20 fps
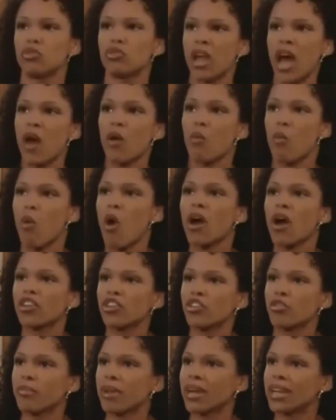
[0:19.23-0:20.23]
I do not
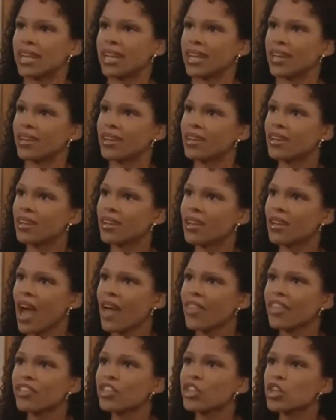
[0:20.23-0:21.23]
want your money.
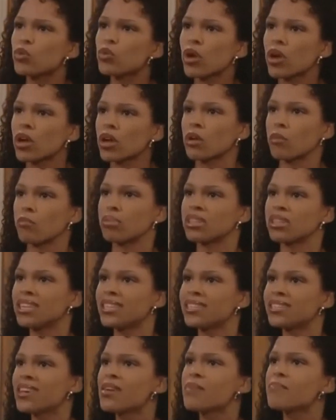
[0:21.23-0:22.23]
I think that you are a
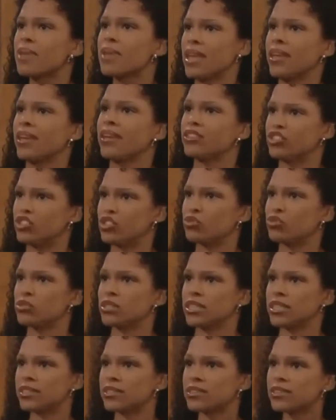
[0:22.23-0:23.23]
complete pig,
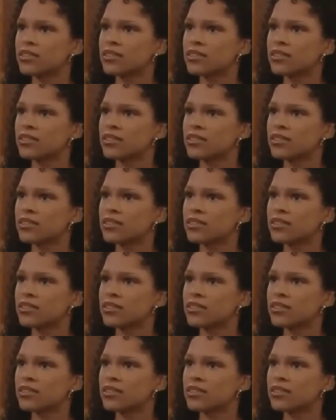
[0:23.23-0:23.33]
Julian.